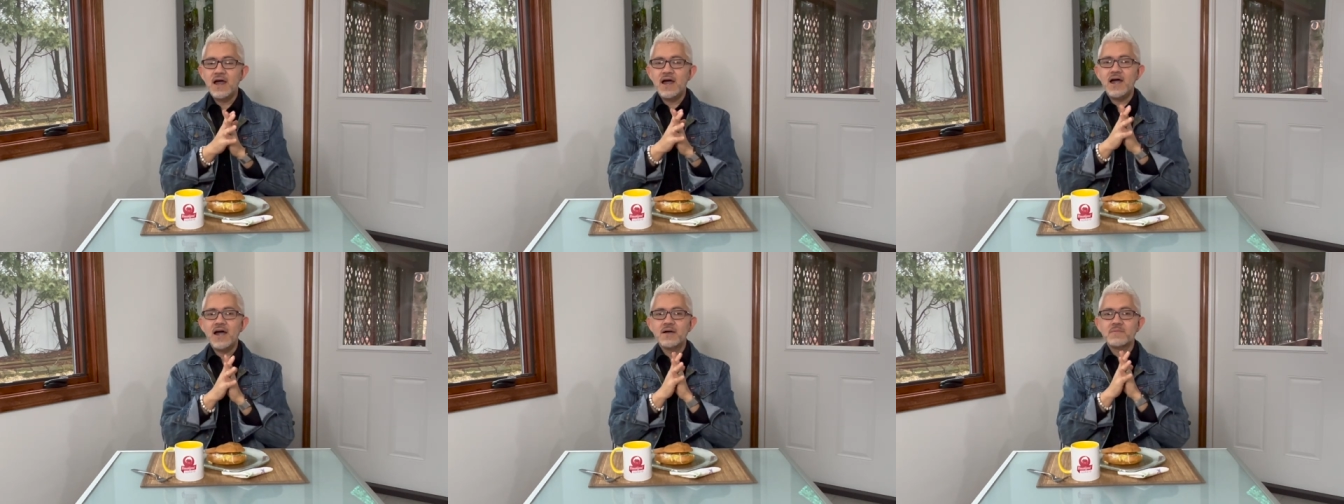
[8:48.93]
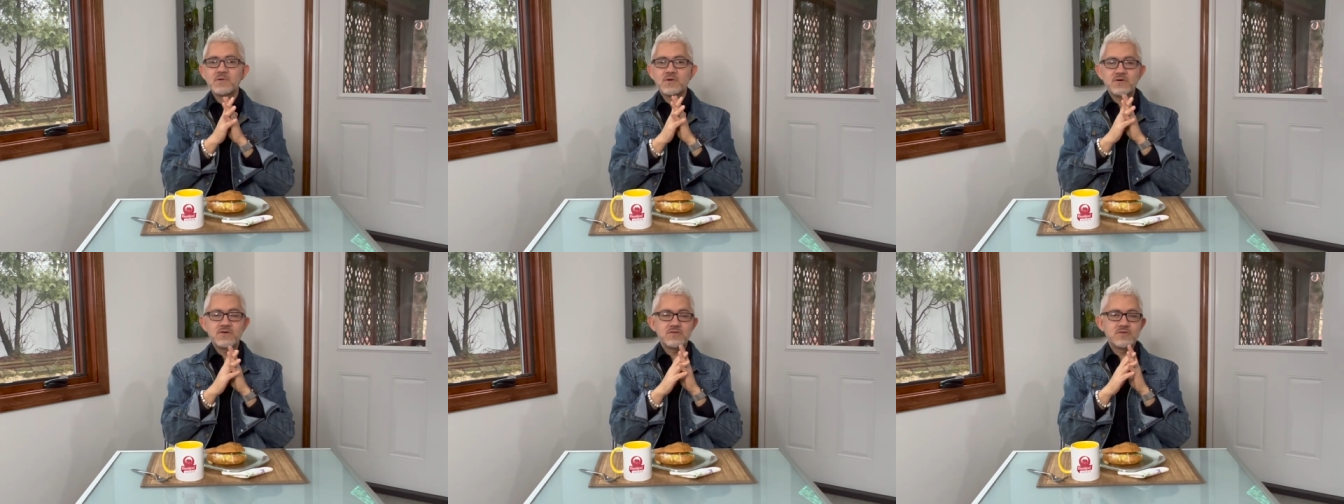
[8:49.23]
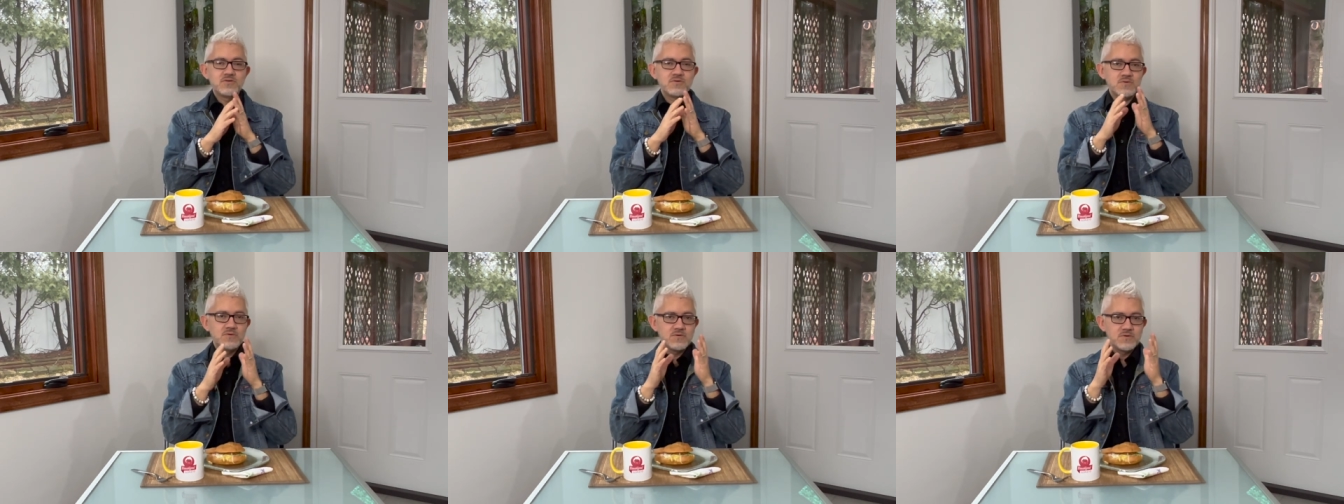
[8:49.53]
I'm going
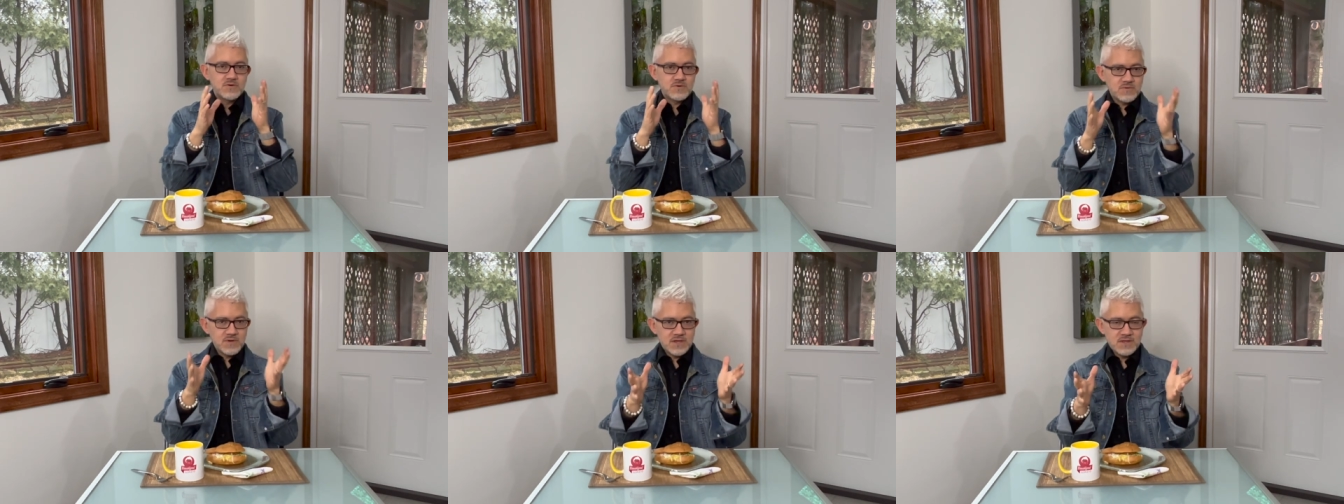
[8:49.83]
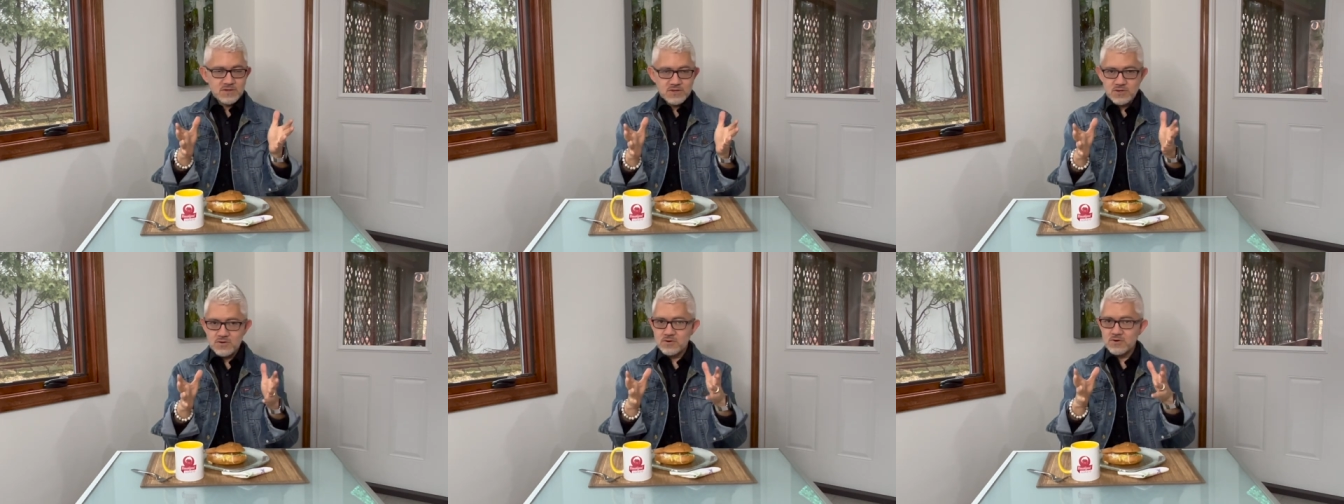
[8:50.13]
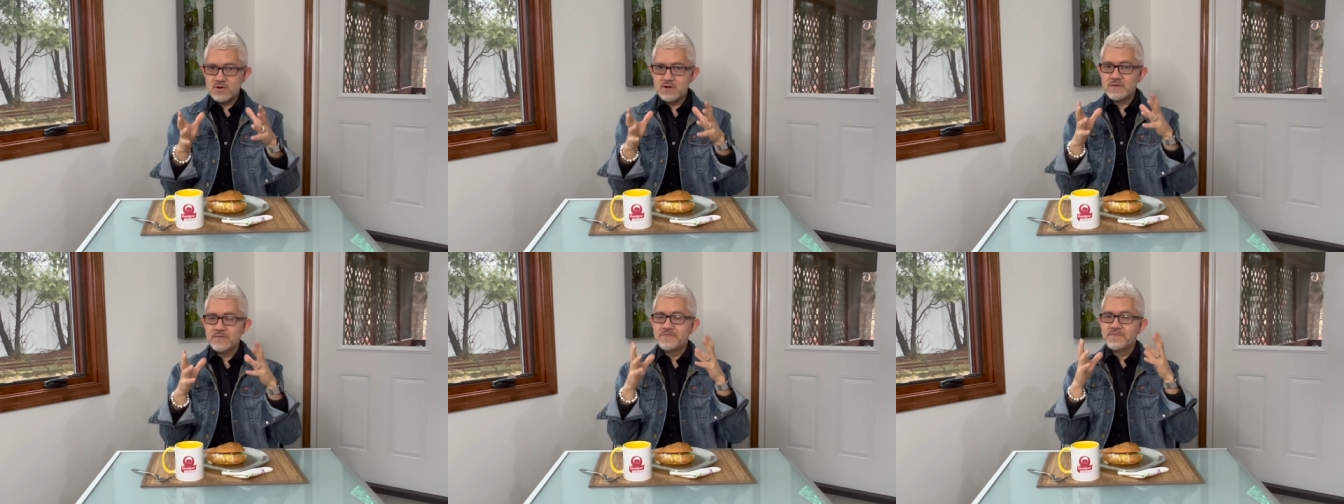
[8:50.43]
to read
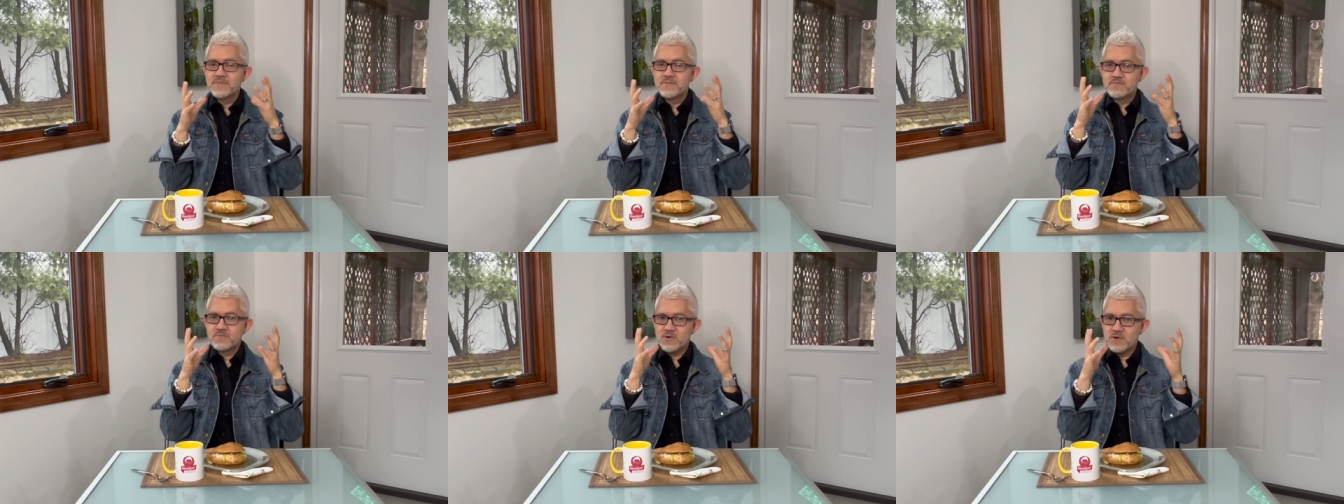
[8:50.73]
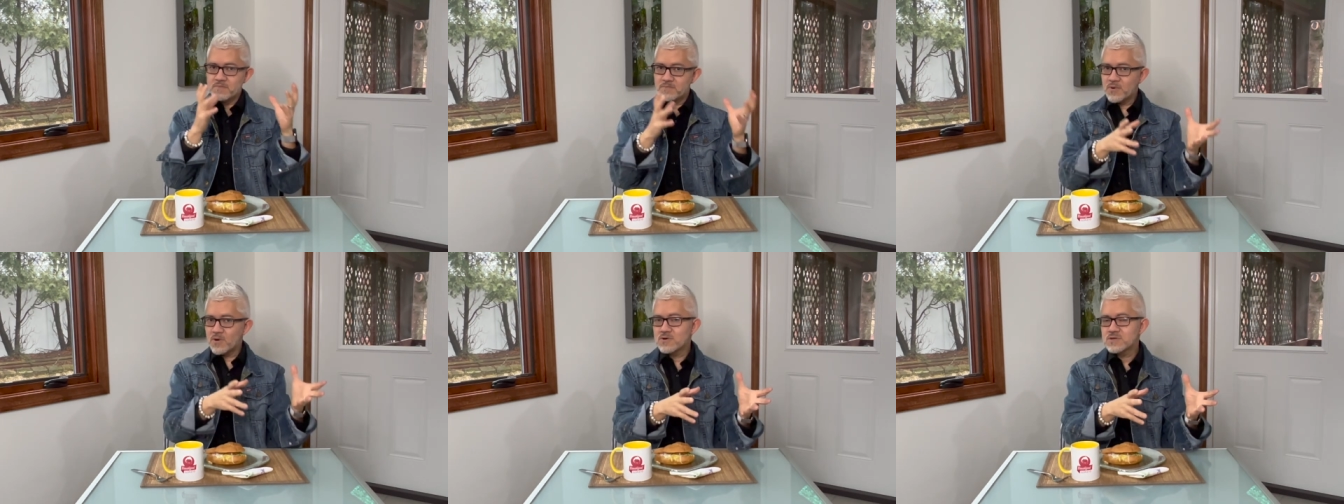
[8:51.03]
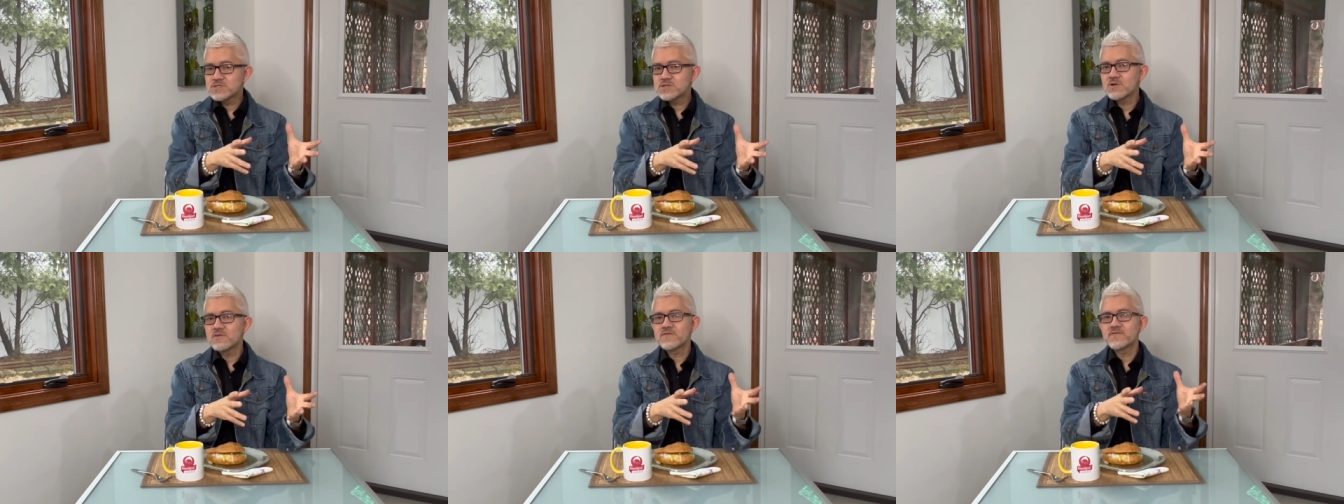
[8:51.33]
your
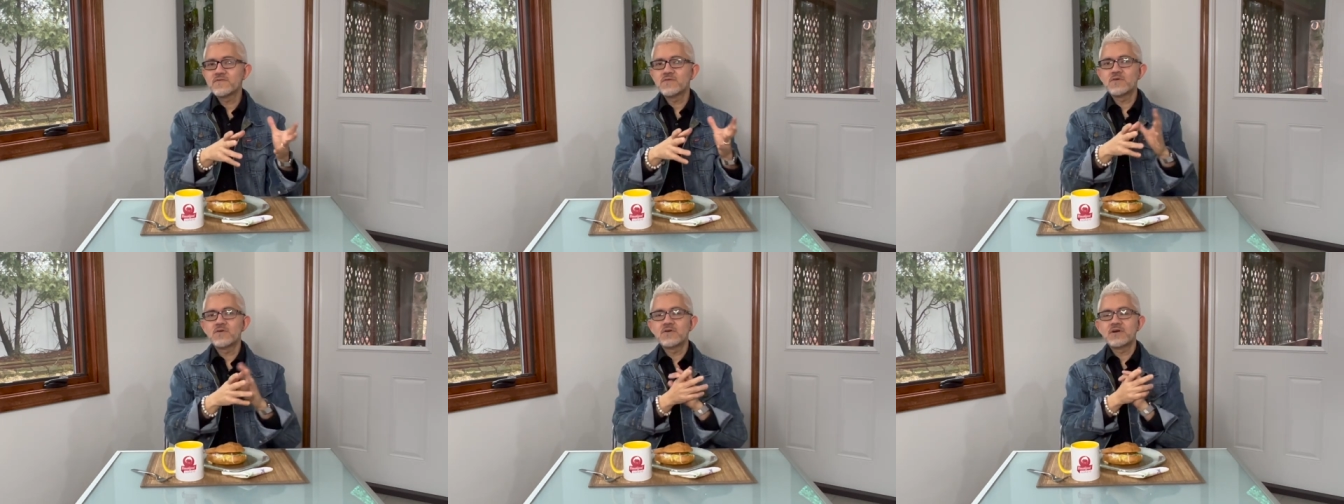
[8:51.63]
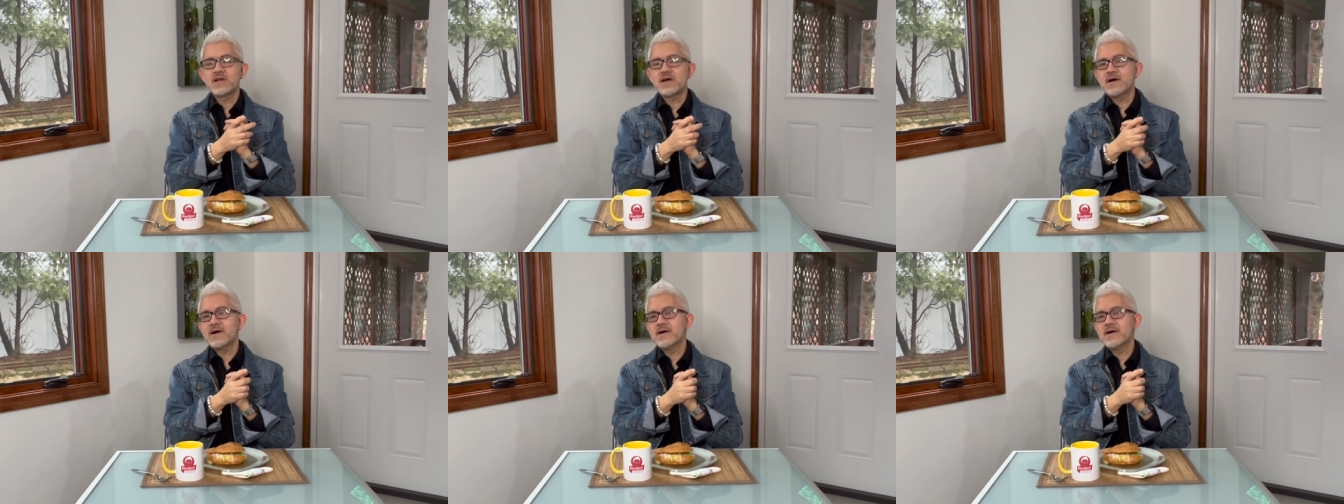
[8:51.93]
proposals for,